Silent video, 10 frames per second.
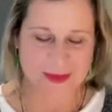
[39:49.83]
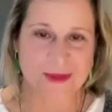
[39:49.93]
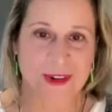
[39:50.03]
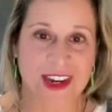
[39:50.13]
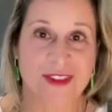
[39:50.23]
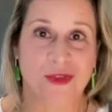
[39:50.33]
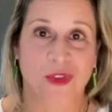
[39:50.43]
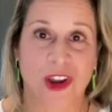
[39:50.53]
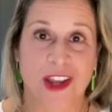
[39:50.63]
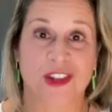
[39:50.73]
Some great
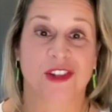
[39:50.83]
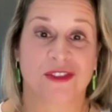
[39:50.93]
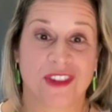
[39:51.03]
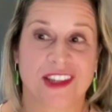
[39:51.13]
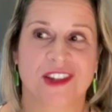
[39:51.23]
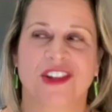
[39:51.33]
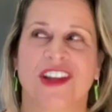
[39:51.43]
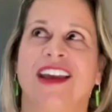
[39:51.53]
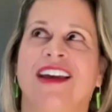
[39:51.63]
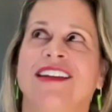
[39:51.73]
fresh fish.
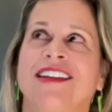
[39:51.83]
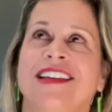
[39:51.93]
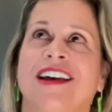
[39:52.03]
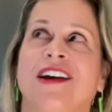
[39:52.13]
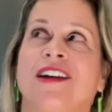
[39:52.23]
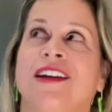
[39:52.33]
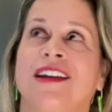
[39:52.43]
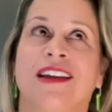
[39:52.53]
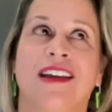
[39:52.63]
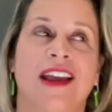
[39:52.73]
And uh,
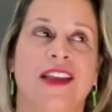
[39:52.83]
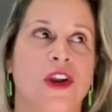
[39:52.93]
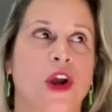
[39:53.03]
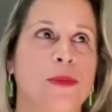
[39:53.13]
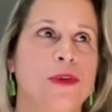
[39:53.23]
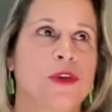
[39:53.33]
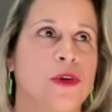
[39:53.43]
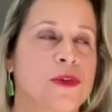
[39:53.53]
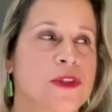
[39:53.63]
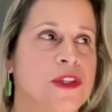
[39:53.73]
and then our
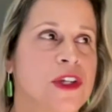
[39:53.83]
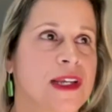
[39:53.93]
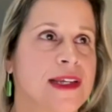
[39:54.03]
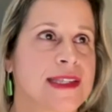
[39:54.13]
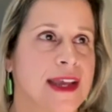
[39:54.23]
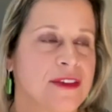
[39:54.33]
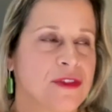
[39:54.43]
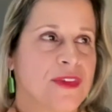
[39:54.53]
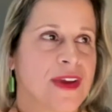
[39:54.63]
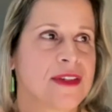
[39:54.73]
patrols took us
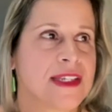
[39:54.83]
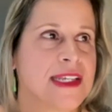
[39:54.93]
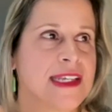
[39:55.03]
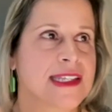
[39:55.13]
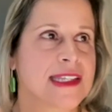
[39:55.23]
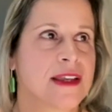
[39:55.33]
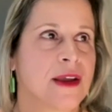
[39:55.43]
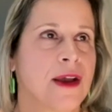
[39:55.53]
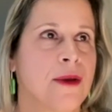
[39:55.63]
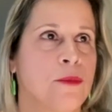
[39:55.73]
after Valdez.
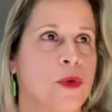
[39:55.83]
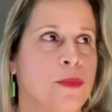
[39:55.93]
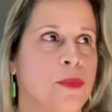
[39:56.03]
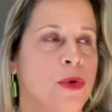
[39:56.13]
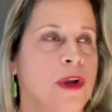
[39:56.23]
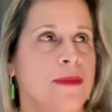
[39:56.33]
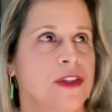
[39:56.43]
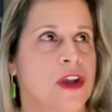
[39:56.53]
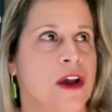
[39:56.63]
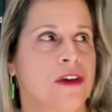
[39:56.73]
Um, we pretty
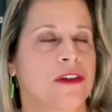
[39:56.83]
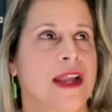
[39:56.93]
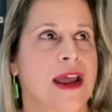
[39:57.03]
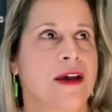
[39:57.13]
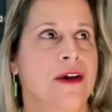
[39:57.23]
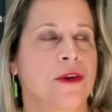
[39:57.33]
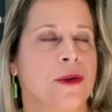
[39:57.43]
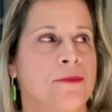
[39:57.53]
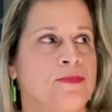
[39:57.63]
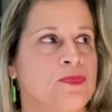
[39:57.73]
much hunkered down
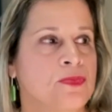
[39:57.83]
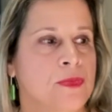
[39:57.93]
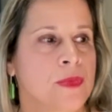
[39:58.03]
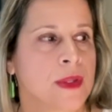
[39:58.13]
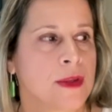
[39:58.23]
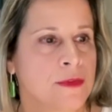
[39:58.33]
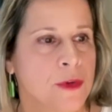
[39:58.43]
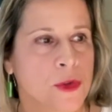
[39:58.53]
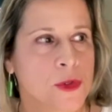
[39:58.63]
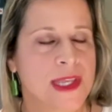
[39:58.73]

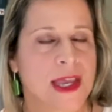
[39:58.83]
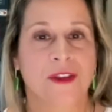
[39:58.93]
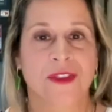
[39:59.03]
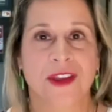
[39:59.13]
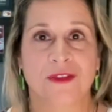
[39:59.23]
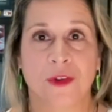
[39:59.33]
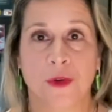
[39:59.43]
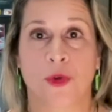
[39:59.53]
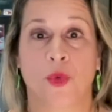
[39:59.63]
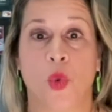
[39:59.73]
further south and
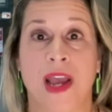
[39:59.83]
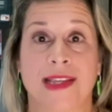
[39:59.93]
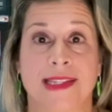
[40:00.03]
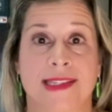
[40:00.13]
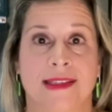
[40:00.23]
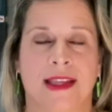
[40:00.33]
further west.